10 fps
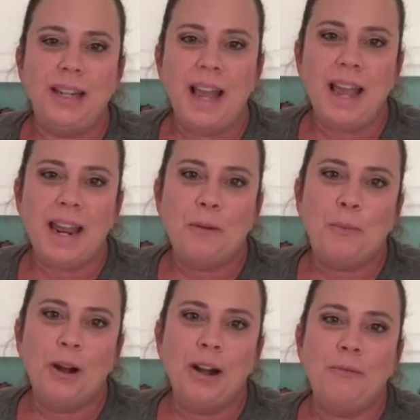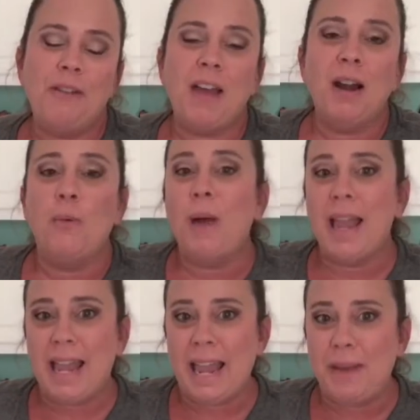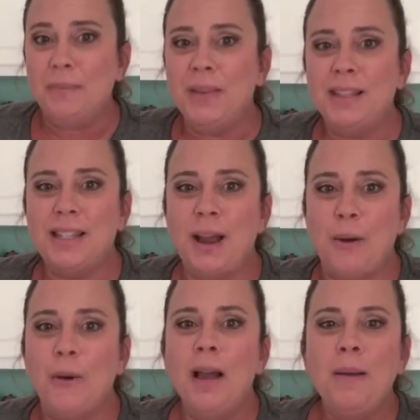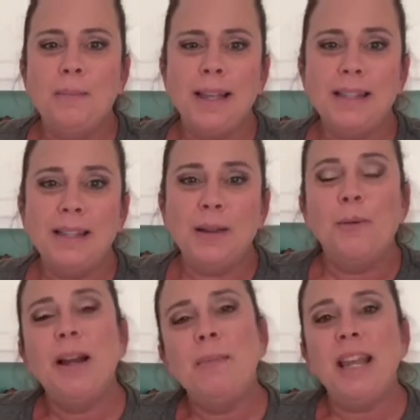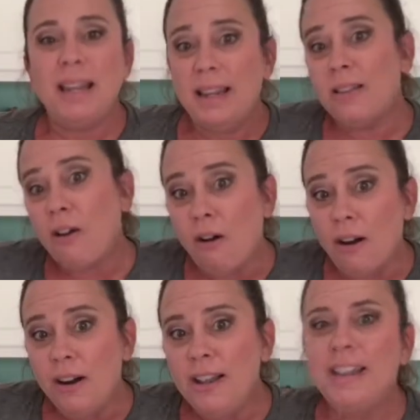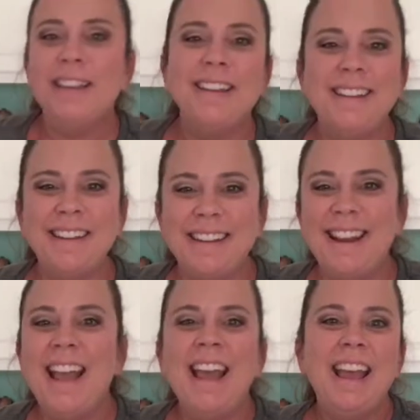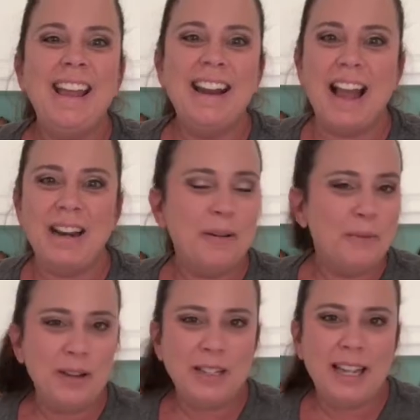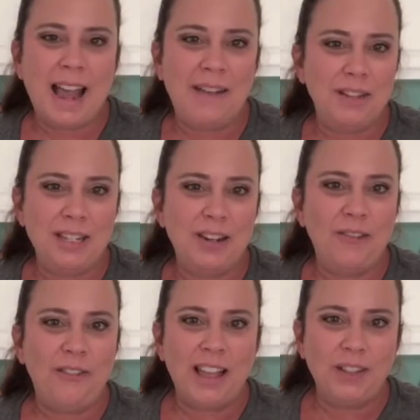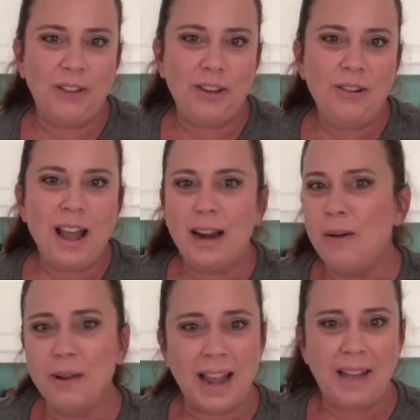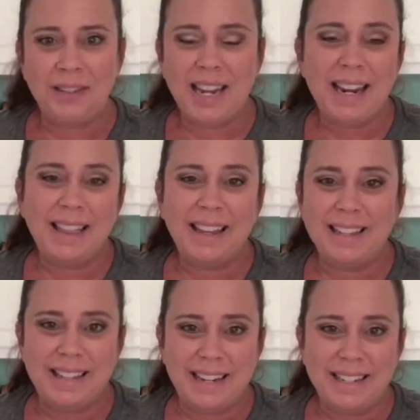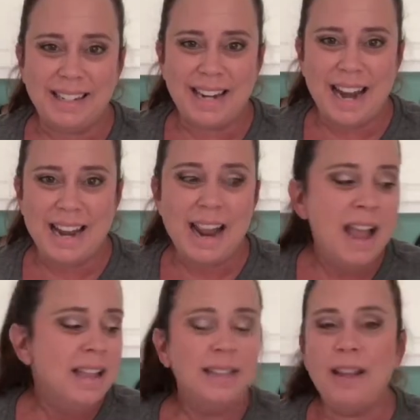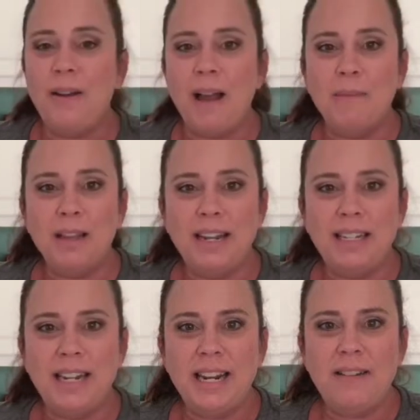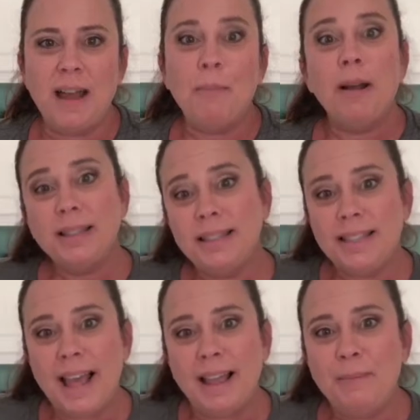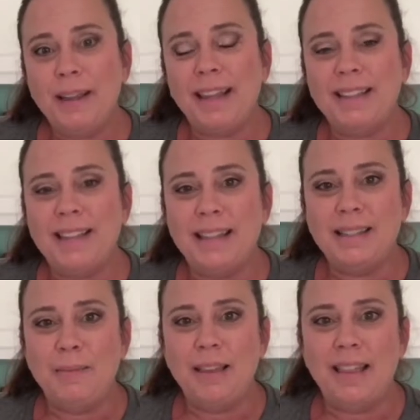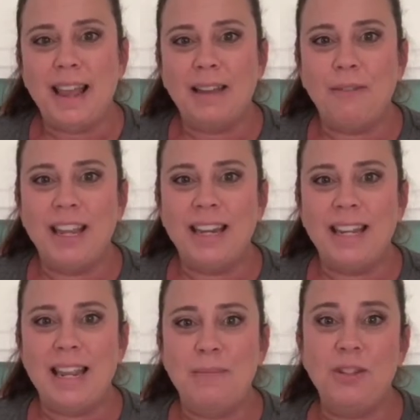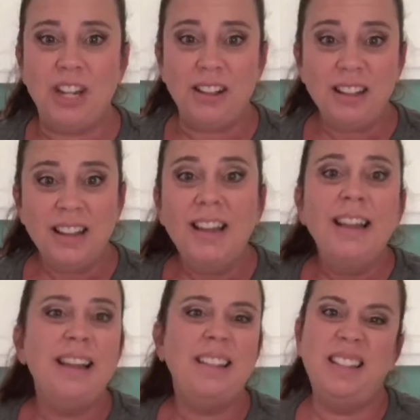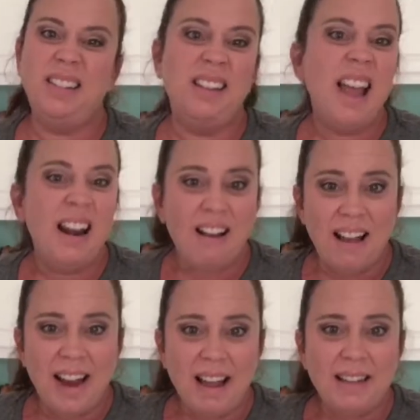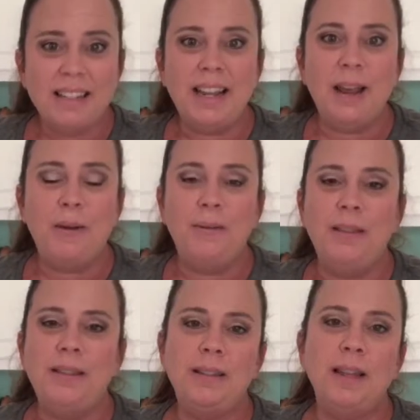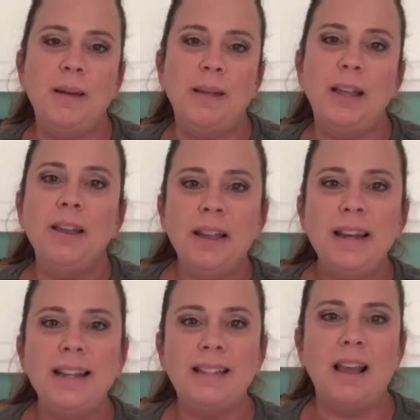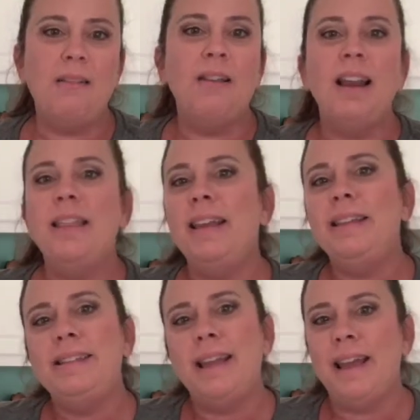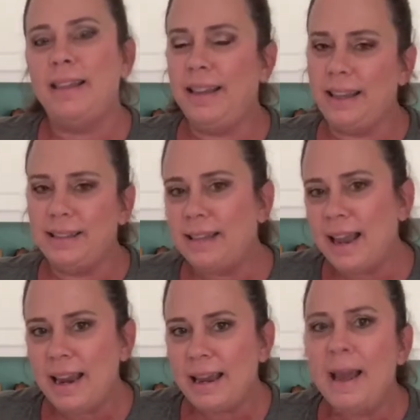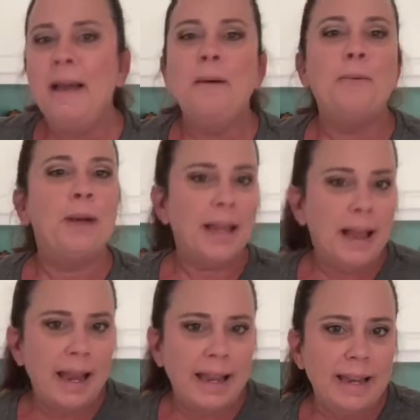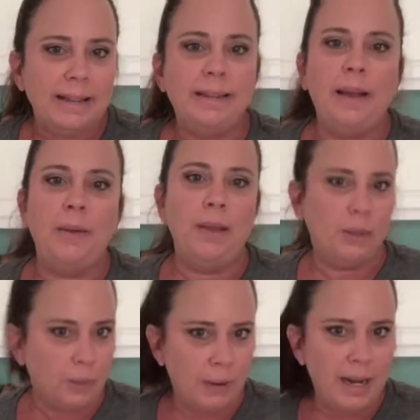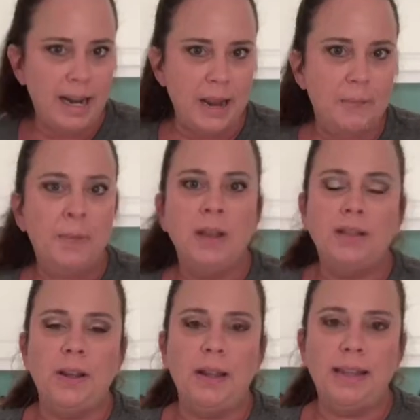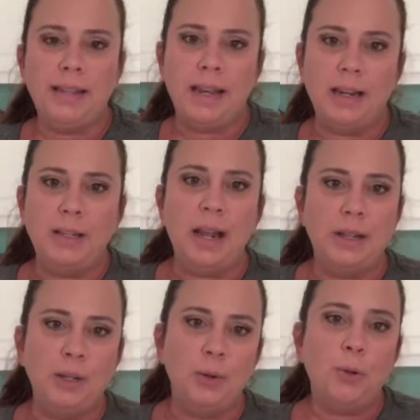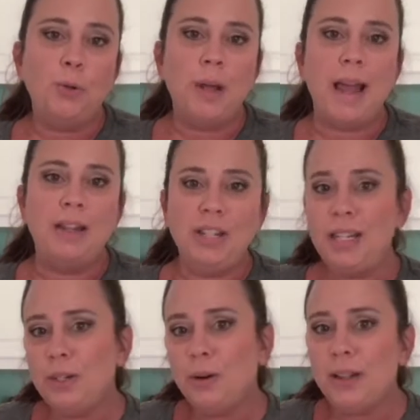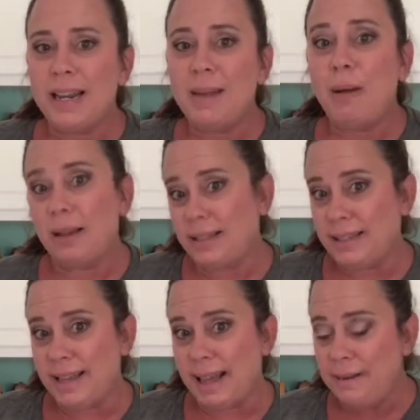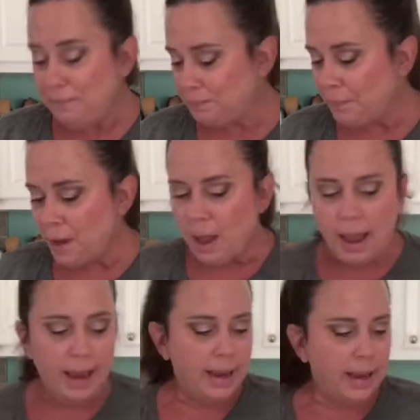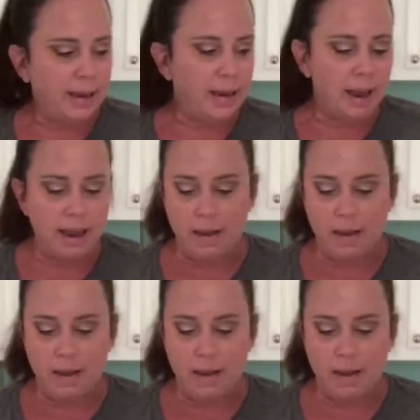Today we've got an away game, so basically we're going to be eating in the car. And I don't want to have to do fast food. I don't want to have to eat at the concession stand, so I'm going to do a pasta salad because that's something that we can keep chilled. It's still kind of hot out, so this is going to be good. It's got a lot of things that the kids like. We like it, so that's what we're going to do. So it's a cheese tortellini pasta salad, and